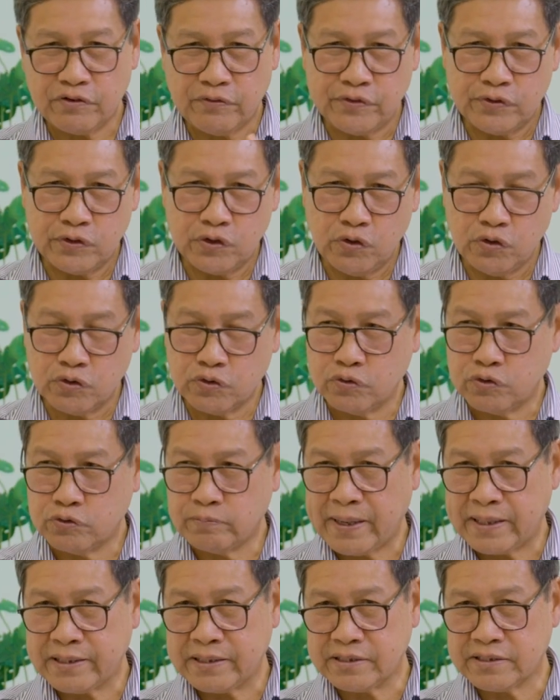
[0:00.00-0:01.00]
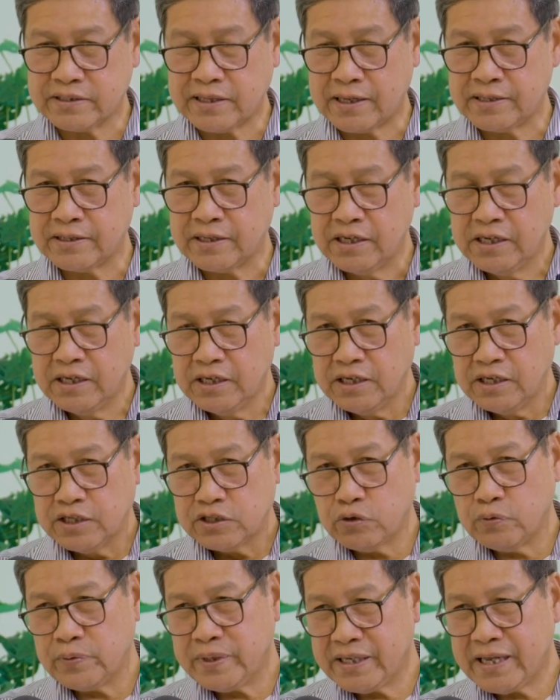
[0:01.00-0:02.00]
or you go to Uzbekistan.
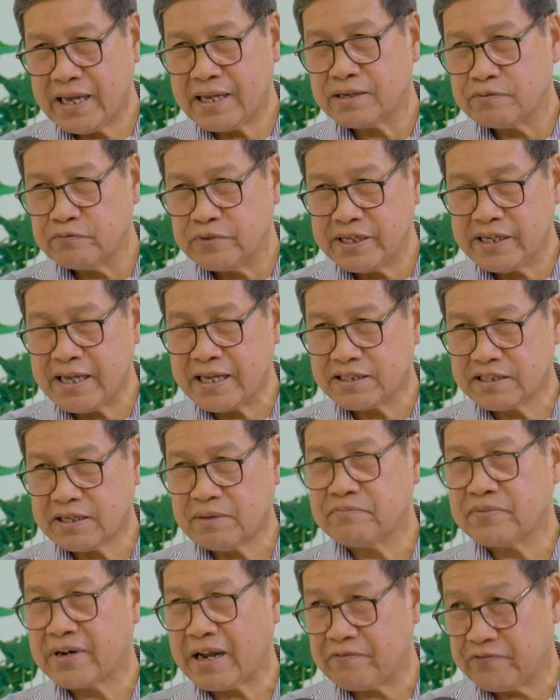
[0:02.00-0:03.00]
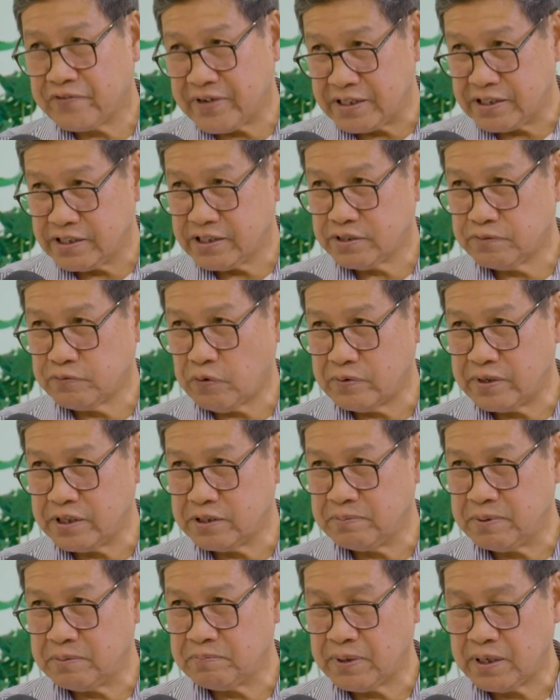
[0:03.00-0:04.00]
So we get some reference from these
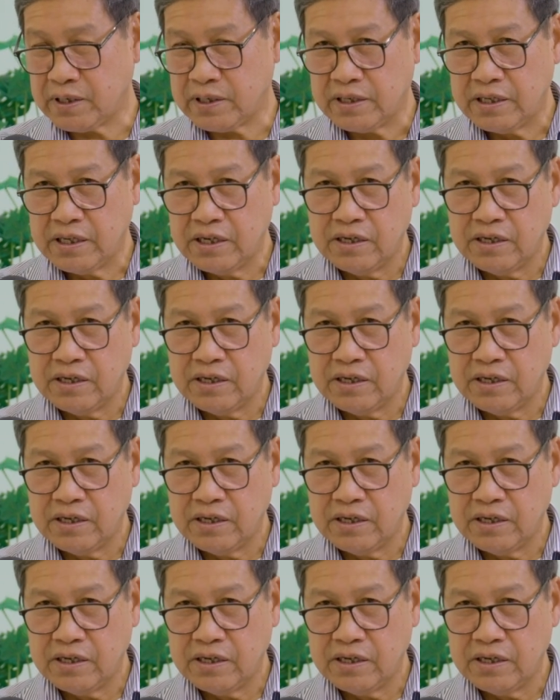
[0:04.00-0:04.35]
people.